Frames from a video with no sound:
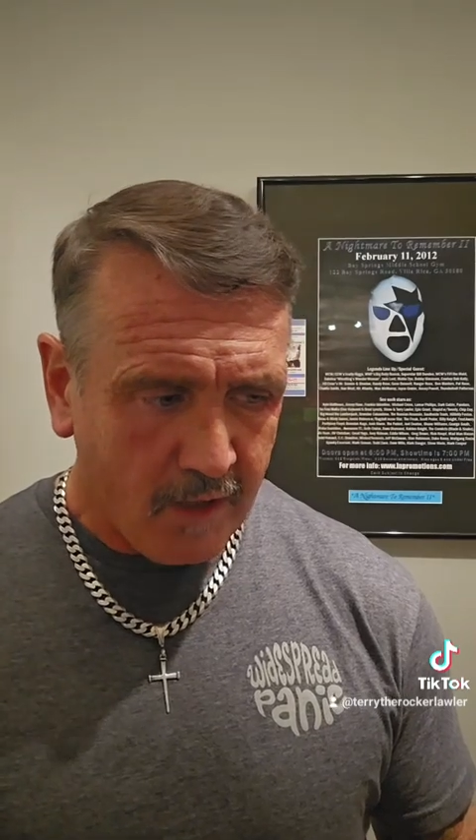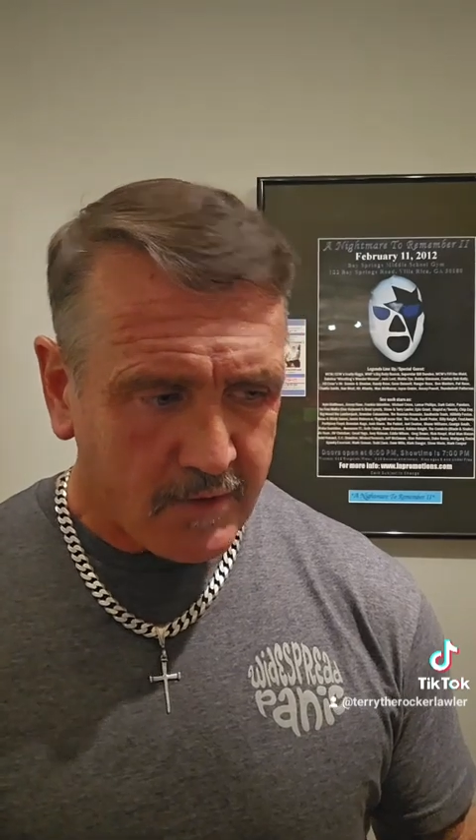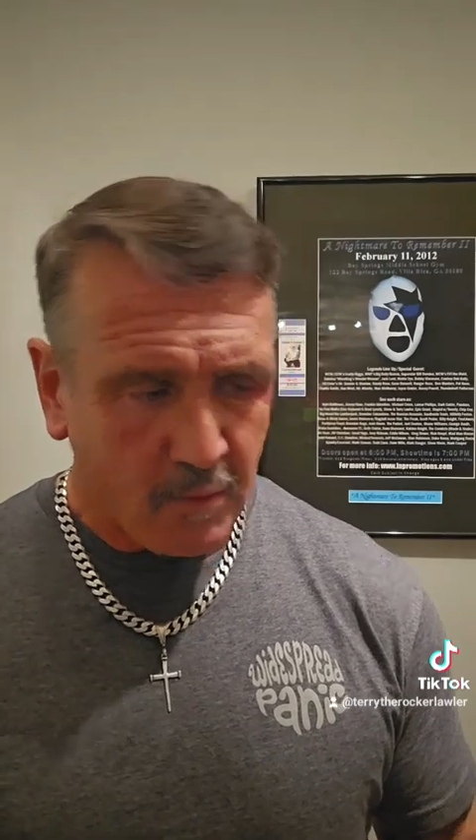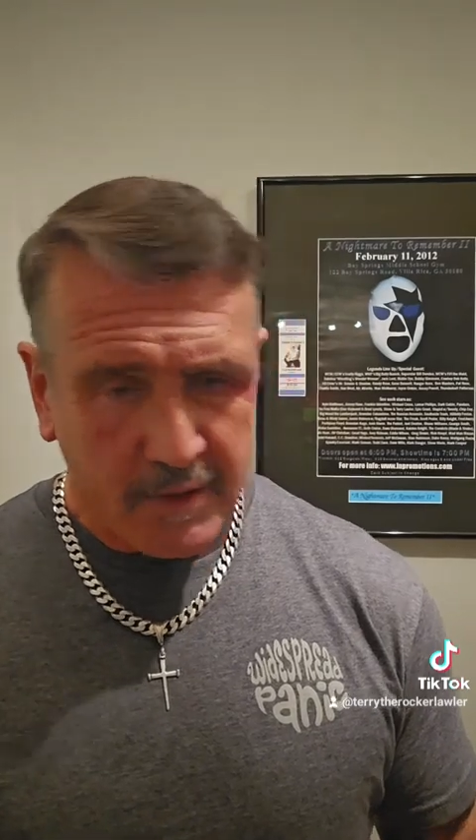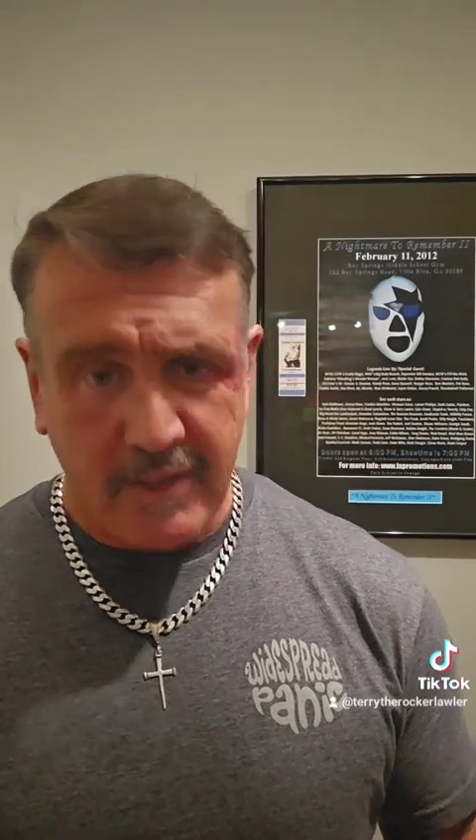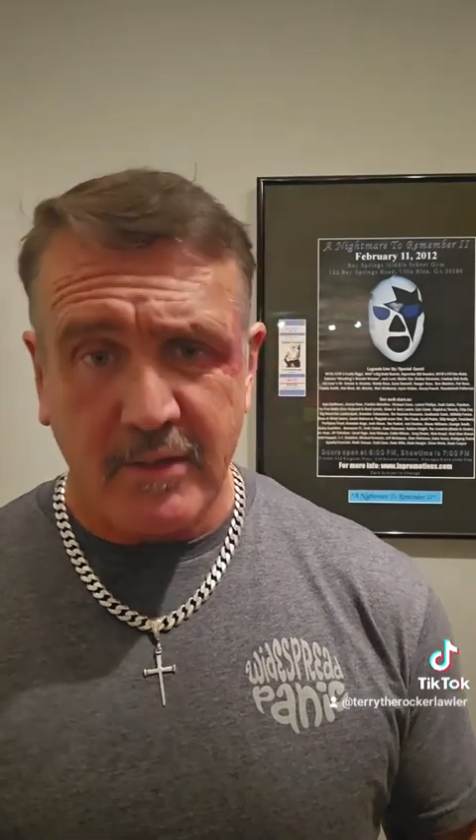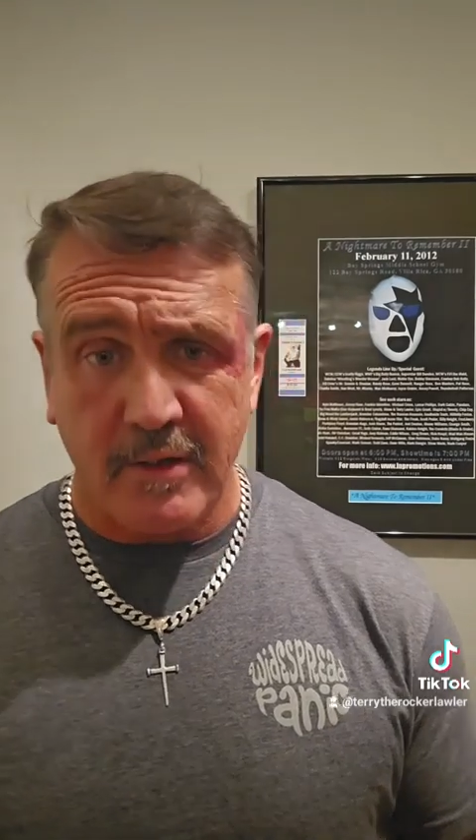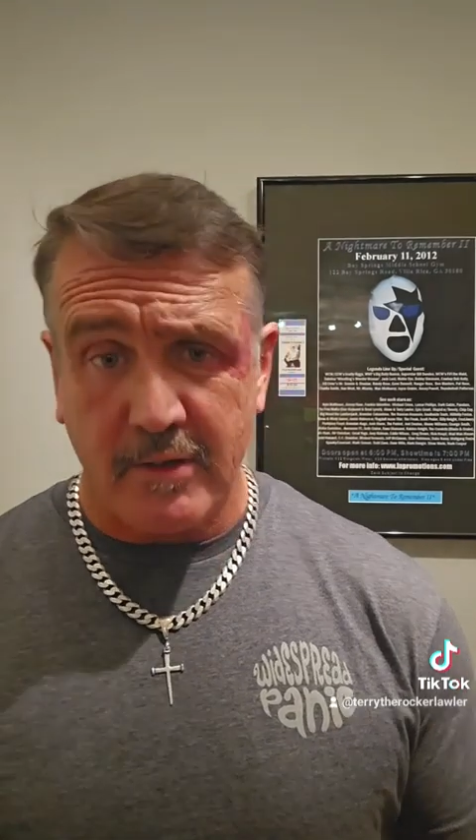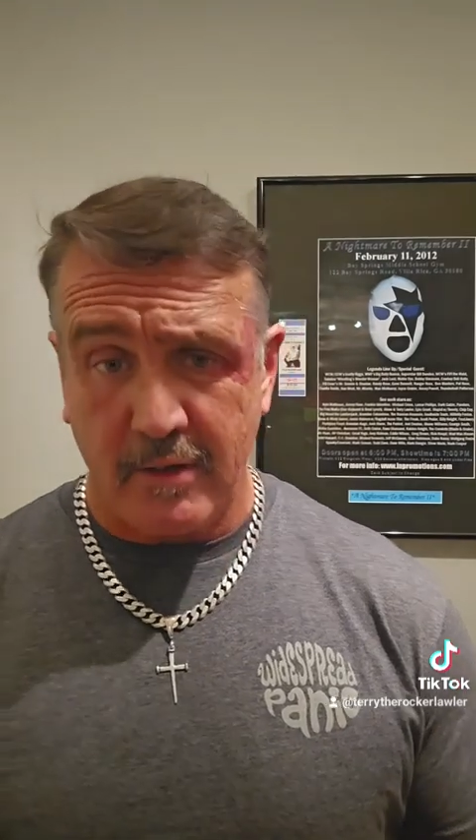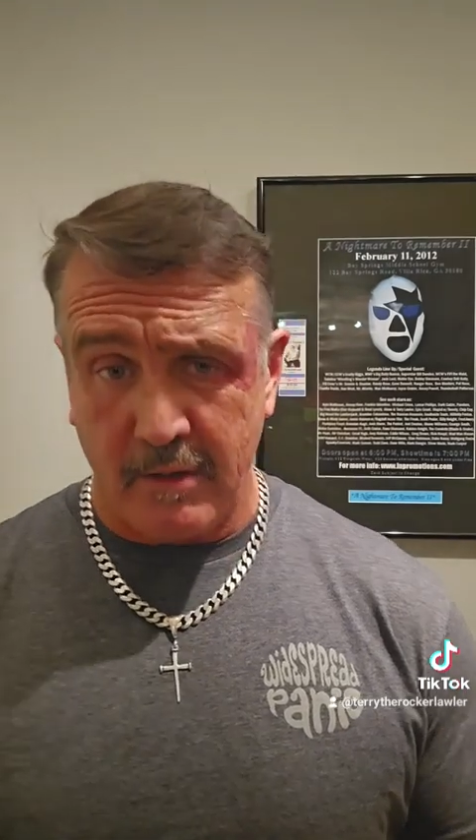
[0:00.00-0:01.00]
So we get to
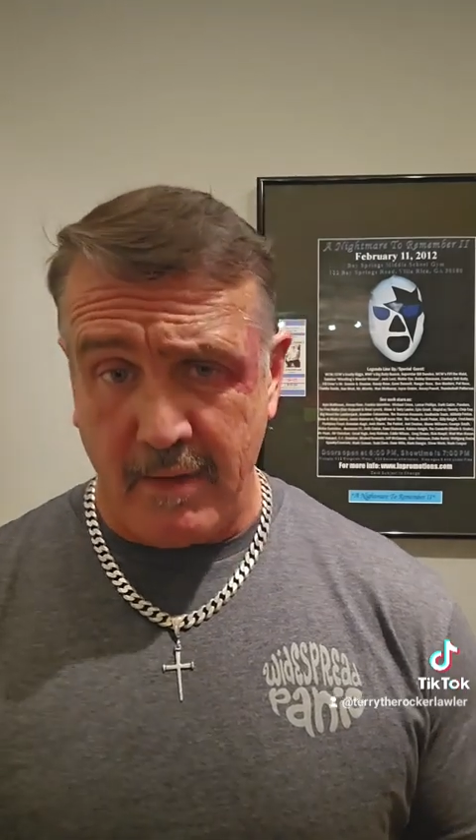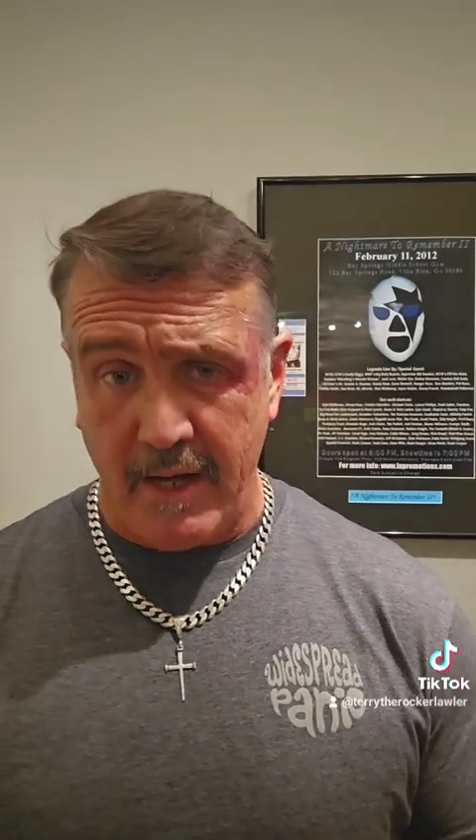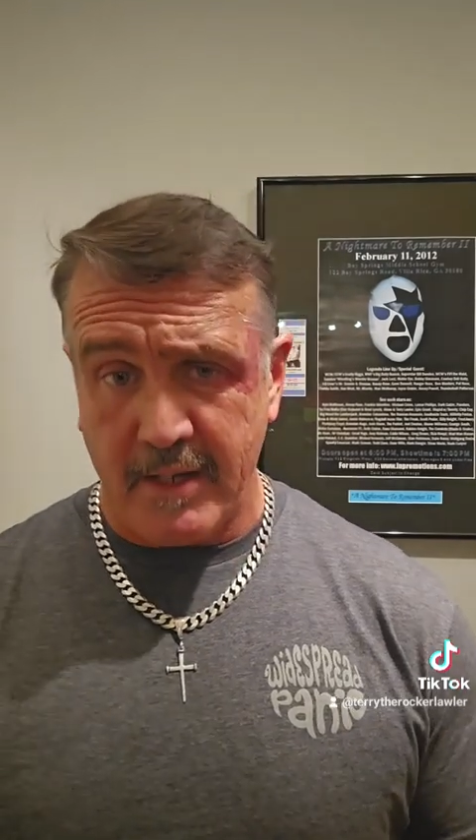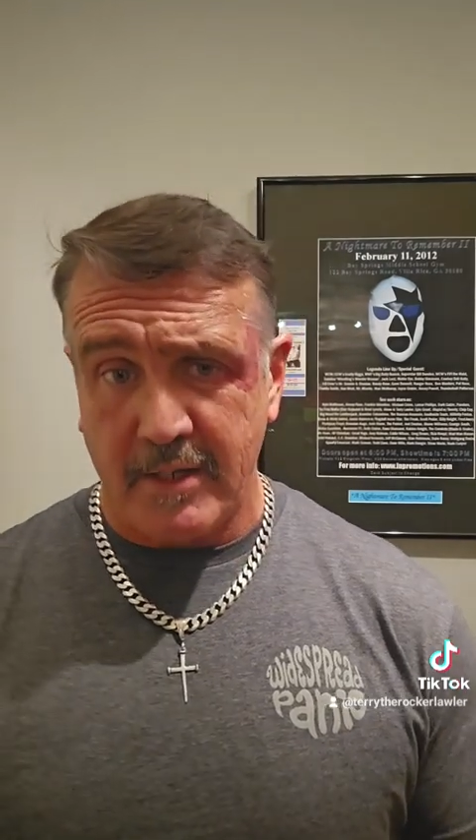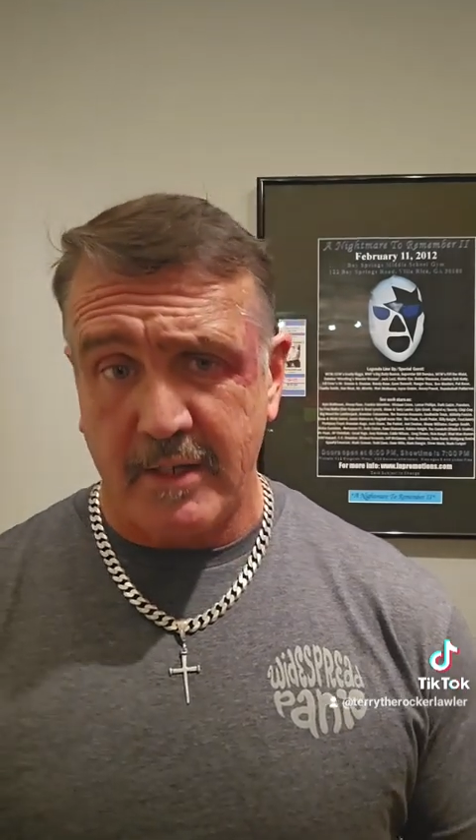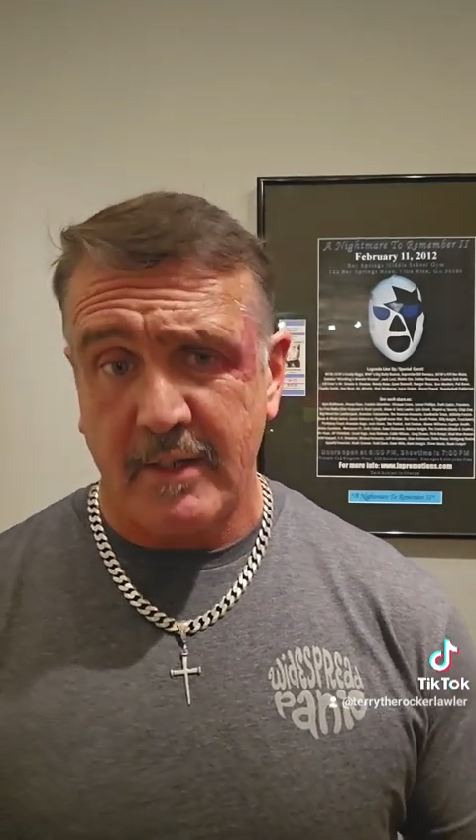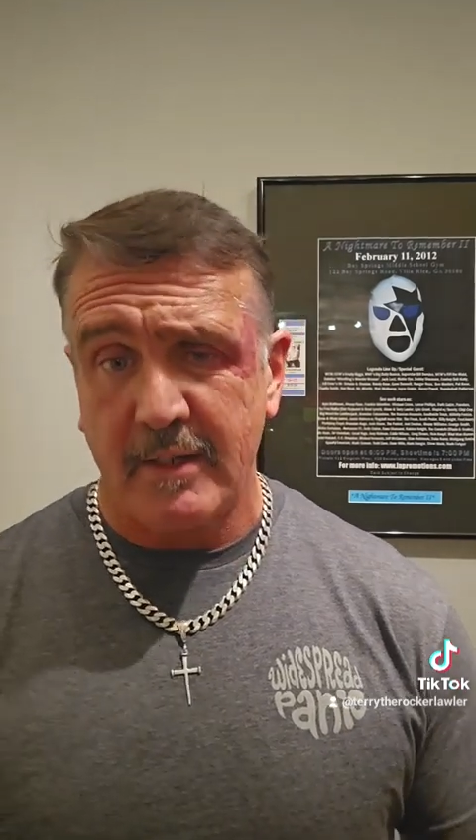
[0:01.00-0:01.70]
the match,